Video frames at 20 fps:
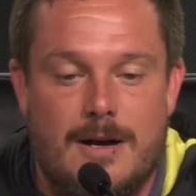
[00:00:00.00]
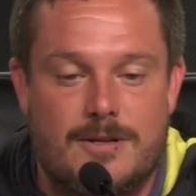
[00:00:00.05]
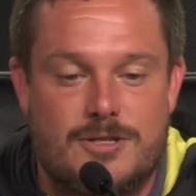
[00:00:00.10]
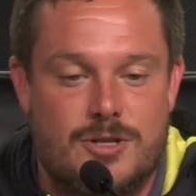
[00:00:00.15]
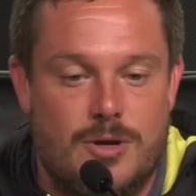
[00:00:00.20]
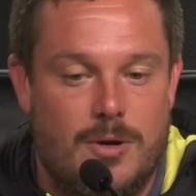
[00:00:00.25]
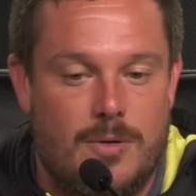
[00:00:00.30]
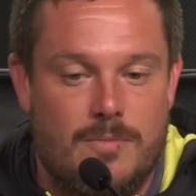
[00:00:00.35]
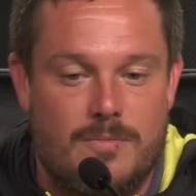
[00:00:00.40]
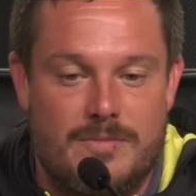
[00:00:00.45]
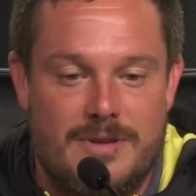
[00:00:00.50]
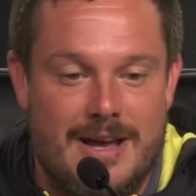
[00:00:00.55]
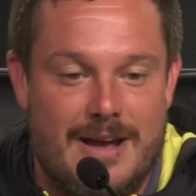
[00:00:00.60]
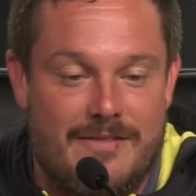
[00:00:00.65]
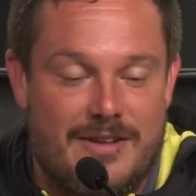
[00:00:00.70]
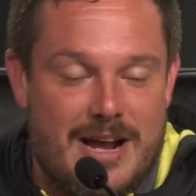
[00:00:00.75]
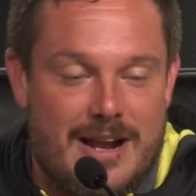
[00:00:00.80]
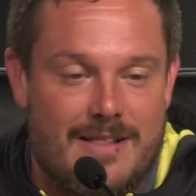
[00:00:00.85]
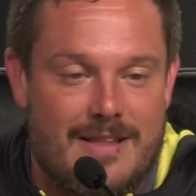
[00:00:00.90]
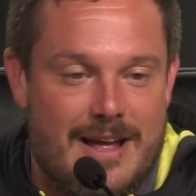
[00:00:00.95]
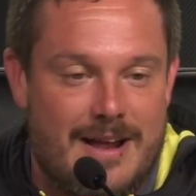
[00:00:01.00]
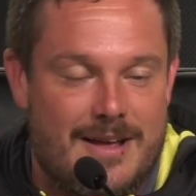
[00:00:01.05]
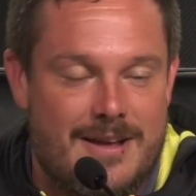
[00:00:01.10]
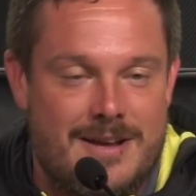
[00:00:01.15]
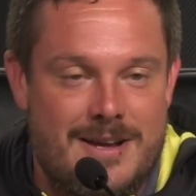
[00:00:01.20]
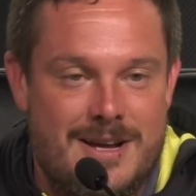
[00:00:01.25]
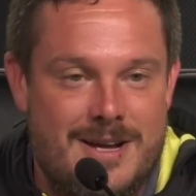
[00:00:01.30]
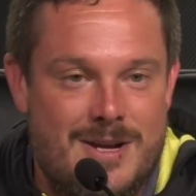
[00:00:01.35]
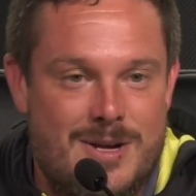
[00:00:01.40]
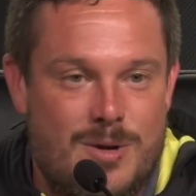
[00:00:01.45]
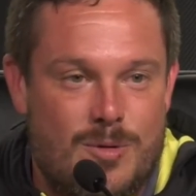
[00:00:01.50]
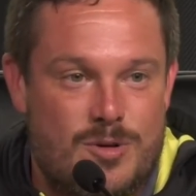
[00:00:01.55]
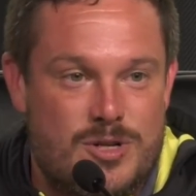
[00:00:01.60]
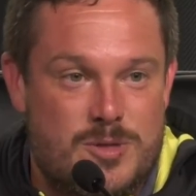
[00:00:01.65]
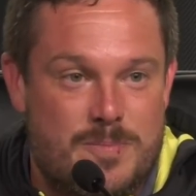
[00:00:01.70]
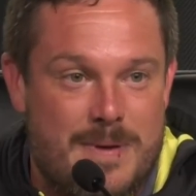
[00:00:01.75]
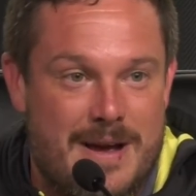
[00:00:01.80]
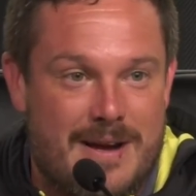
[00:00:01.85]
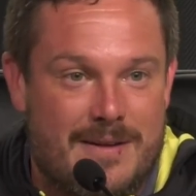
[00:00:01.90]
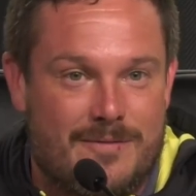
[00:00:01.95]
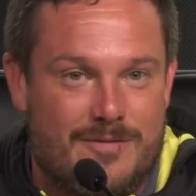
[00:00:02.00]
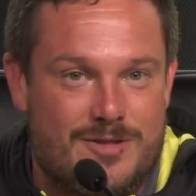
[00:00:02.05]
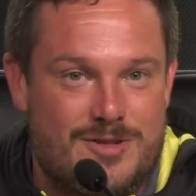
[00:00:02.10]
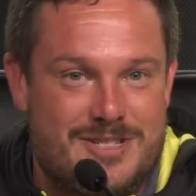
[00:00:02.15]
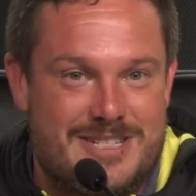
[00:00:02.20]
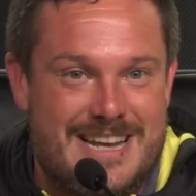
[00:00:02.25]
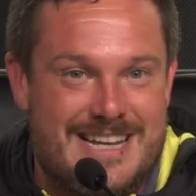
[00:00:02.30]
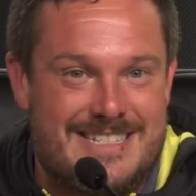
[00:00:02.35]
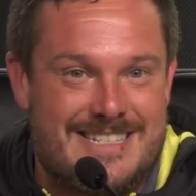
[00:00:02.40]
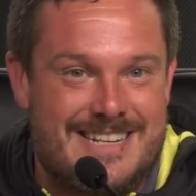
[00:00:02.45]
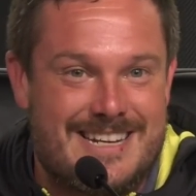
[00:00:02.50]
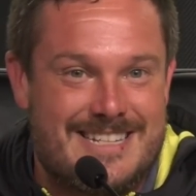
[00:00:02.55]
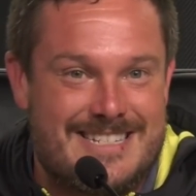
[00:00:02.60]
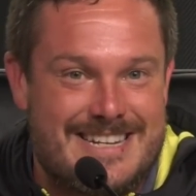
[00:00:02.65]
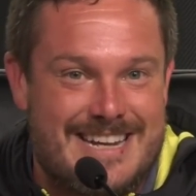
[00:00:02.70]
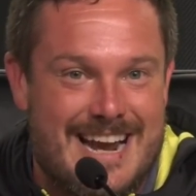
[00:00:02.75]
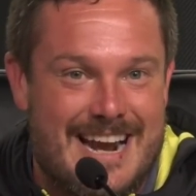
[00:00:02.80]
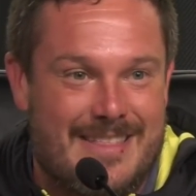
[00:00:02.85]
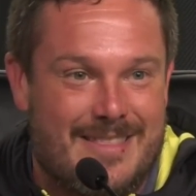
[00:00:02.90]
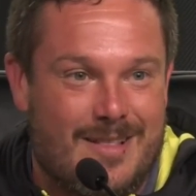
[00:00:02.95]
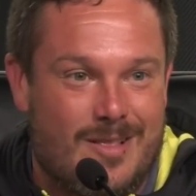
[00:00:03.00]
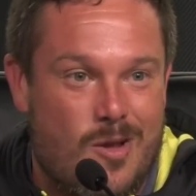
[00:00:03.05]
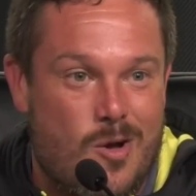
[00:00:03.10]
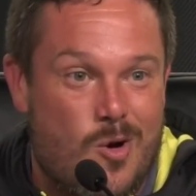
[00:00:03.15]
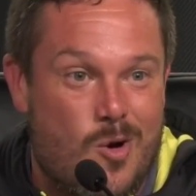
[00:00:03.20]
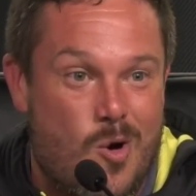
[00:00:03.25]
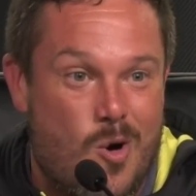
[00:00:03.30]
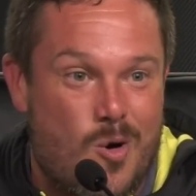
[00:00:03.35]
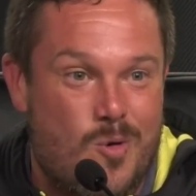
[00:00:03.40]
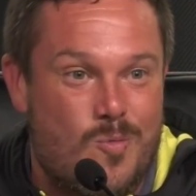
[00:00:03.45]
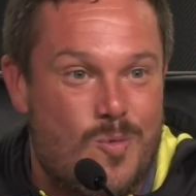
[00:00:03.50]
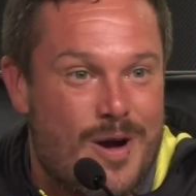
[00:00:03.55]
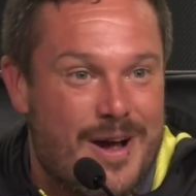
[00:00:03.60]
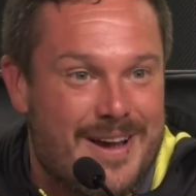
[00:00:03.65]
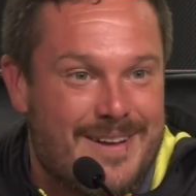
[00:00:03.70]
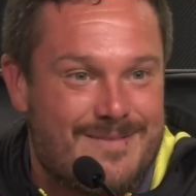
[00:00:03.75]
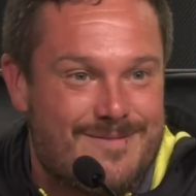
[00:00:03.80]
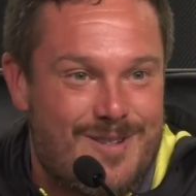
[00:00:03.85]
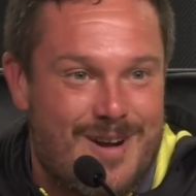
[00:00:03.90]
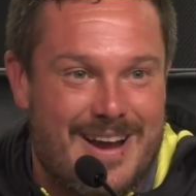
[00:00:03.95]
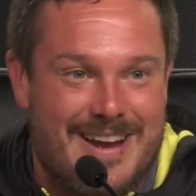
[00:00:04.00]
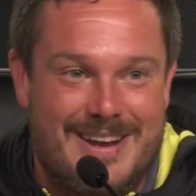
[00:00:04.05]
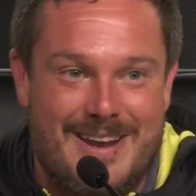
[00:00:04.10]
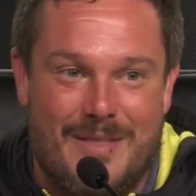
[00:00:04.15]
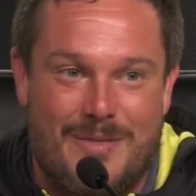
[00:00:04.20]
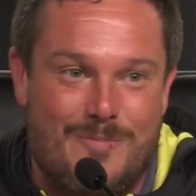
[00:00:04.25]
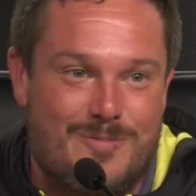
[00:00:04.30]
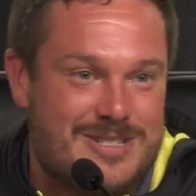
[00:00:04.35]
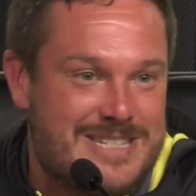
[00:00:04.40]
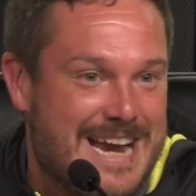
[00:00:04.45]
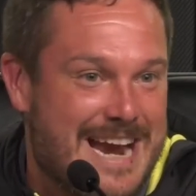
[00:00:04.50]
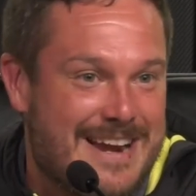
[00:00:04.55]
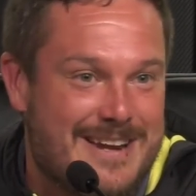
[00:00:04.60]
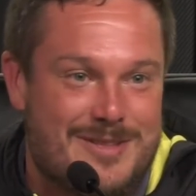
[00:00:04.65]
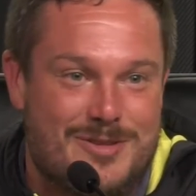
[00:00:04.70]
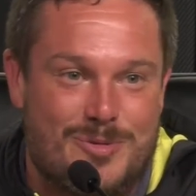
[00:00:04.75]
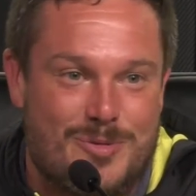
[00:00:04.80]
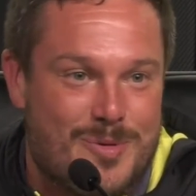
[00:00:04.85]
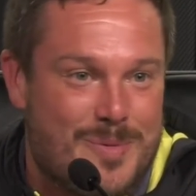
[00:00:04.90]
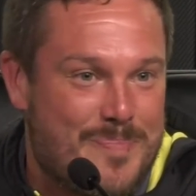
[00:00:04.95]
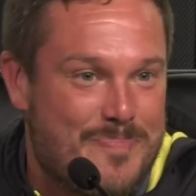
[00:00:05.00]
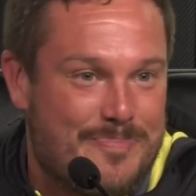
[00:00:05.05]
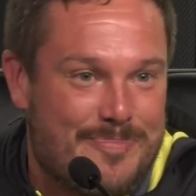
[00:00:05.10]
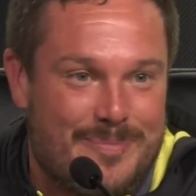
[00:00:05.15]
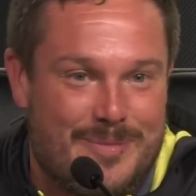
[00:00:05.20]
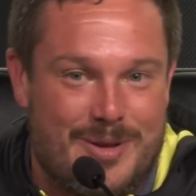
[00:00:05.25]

So, yeah, I've got a lot of respect for Stetson because he got it the long, hard way, right? Nothing was handed to him.